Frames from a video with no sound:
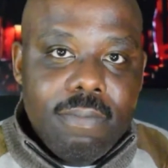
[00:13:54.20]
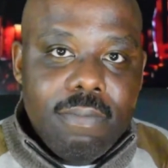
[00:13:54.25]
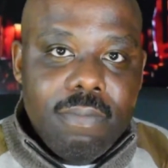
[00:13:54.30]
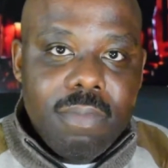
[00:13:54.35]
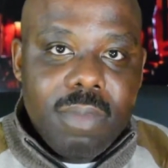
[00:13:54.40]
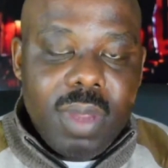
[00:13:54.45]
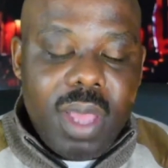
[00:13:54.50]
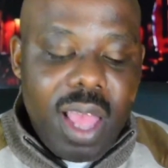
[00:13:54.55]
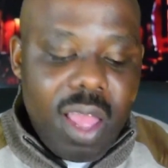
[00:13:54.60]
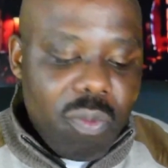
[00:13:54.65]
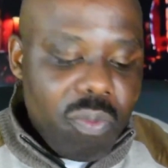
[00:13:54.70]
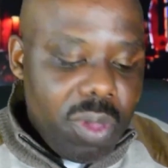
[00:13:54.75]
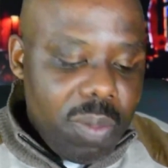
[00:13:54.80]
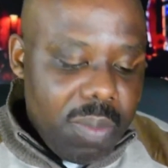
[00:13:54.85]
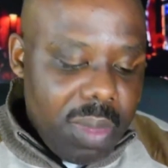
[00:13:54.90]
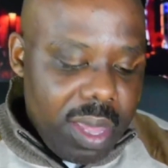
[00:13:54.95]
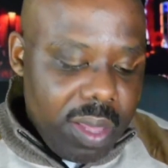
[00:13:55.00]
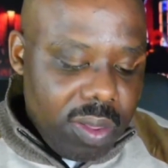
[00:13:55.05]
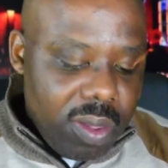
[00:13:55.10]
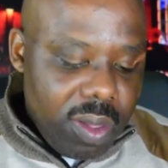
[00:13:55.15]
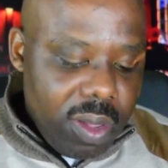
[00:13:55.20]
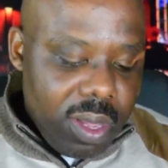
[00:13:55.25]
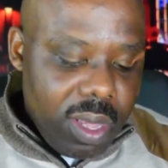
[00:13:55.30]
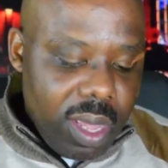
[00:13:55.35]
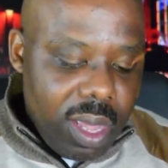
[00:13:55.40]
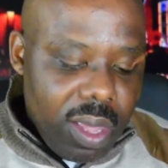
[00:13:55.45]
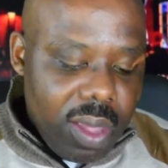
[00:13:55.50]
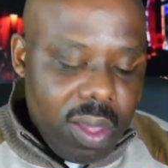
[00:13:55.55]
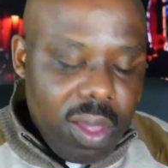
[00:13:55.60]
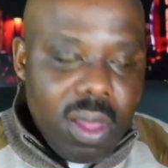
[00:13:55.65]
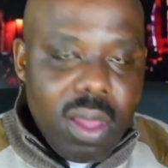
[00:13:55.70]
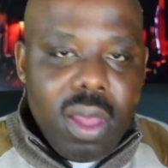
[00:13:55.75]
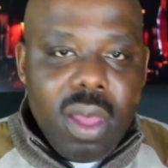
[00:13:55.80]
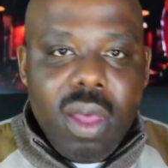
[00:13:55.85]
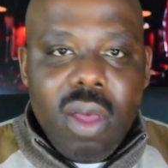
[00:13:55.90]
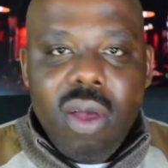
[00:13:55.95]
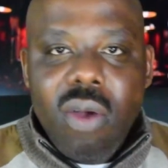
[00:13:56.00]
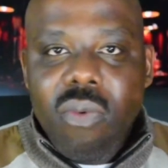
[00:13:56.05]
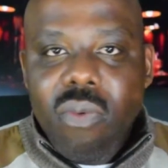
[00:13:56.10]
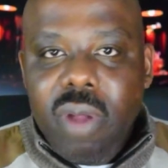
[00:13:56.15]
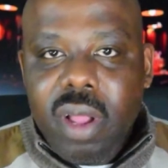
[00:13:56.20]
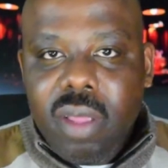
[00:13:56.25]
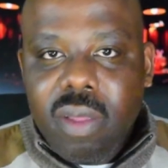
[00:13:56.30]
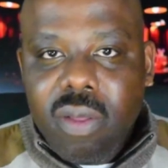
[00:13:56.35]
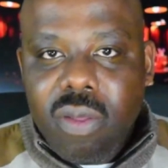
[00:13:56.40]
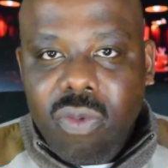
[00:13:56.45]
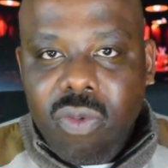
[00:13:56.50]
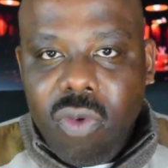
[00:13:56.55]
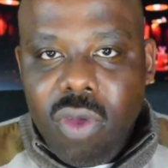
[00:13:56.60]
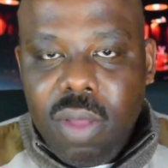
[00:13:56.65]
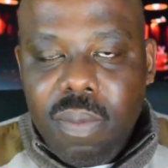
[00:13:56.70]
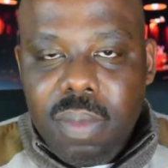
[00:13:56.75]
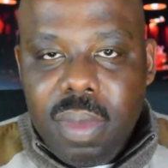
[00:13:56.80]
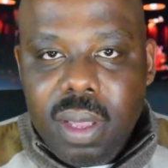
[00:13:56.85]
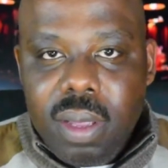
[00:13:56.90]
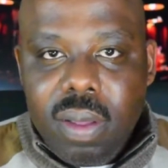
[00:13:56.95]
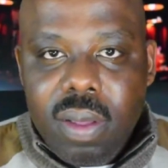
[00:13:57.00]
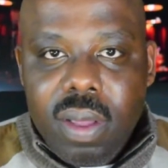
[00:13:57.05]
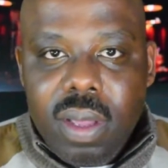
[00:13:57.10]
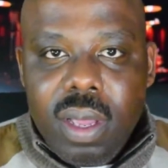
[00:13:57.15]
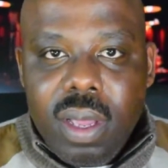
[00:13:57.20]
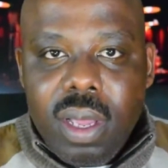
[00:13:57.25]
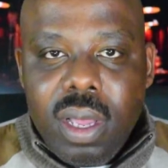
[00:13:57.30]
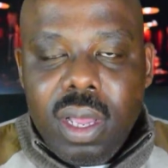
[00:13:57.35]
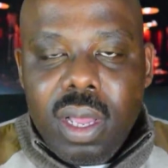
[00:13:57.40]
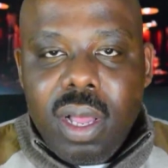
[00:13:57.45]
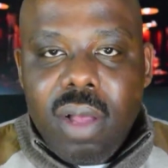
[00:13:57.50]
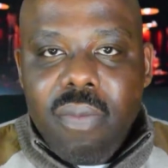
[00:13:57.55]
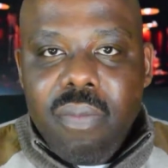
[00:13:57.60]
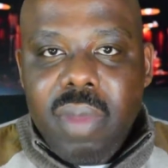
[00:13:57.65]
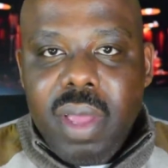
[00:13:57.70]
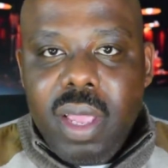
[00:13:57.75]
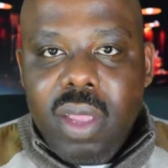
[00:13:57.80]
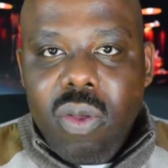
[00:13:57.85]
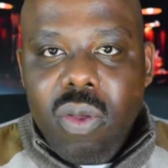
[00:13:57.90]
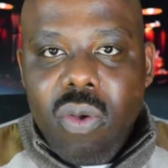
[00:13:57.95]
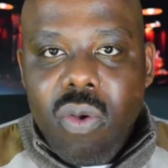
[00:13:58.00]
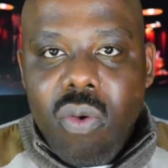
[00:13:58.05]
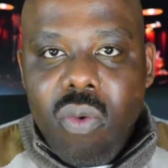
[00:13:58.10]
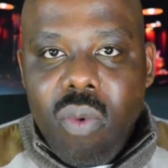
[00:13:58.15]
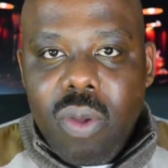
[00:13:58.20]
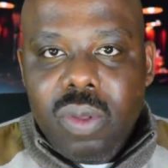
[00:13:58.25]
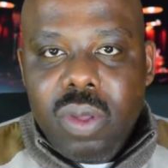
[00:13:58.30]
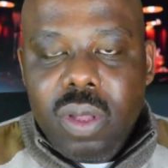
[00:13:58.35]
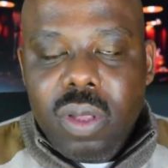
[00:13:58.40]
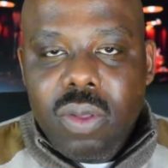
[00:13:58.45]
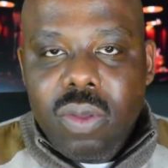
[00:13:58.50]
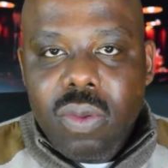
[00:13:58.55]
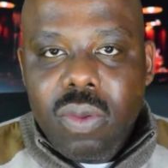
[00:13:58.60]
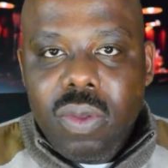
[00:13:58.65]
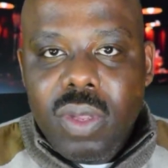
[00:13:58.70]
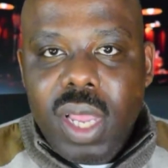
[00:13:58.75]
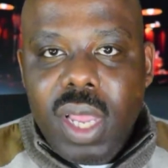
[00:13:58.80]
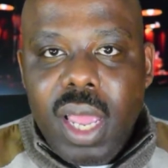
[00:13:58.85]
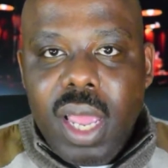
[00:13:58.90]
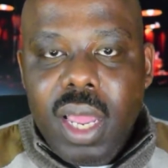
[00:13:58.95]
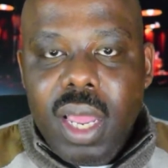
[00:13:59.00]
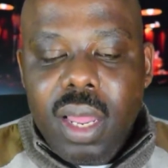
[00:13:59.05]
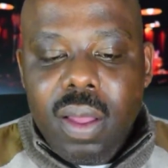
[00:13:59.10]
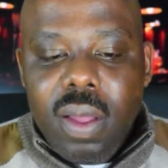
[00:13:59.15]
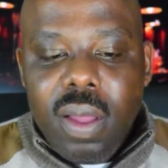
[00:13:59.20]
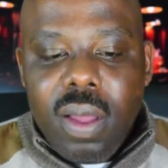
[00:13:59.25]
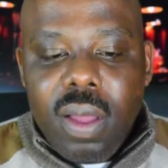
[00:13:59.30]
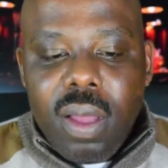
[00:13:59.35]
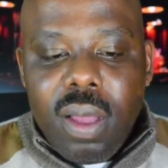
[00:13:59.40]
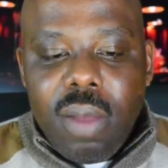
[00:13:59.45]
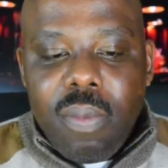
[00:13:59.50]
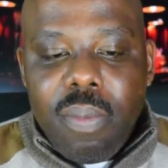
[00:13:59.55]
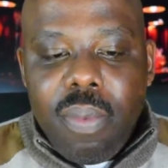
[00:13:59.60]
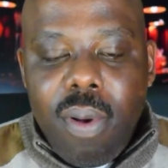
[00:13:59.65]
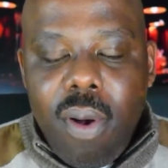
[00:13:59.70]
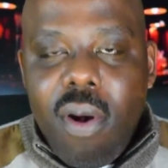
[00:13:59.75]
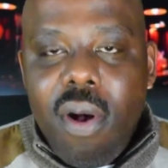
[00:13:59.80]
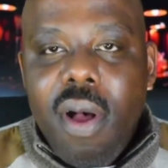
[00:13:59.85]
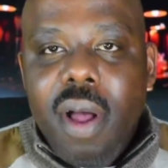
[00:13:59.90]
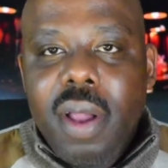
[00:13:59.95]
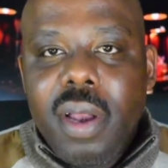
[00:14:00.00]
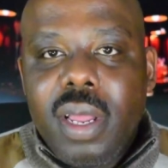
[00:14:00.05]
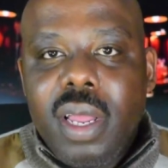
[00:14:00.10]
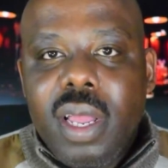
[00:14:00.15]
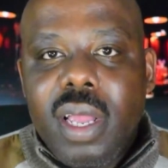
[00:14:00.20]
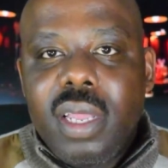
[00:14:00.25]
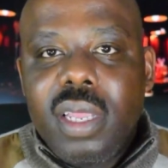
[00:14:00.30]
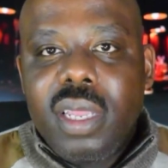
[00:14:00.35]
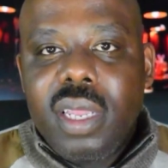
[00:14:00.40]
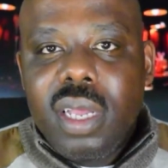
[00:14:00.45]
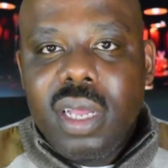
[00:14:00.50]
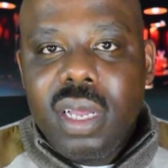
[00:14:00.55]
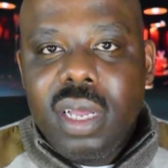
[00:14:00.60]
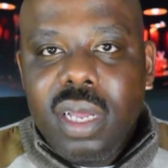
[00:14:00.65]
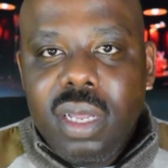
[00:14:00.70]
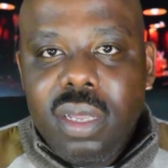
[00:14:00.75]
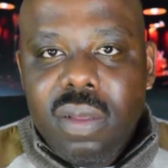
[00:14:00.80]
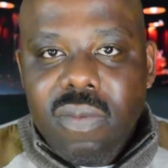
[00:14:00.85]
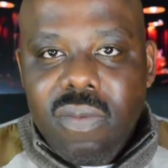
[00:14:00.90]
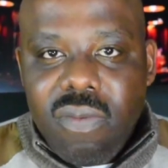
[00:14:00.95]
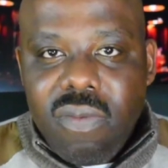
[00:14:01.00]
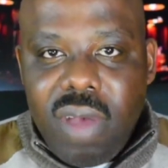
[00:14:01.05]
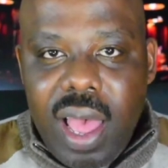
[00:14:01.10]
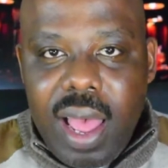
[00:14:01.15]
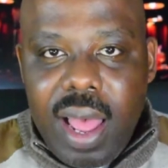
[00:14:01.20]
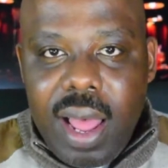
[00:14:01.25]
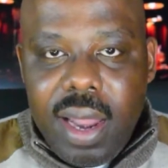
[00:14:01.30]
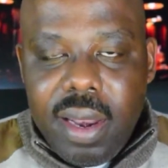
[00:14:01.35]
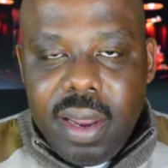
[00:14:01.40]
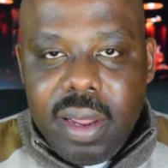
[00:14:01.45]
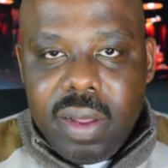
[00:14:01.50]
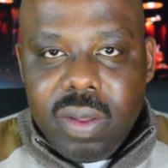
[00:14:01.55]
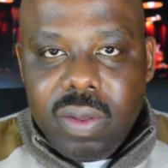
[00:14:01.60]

As we mentioned, the horrendous treatment of many who wanted to take part in non-violent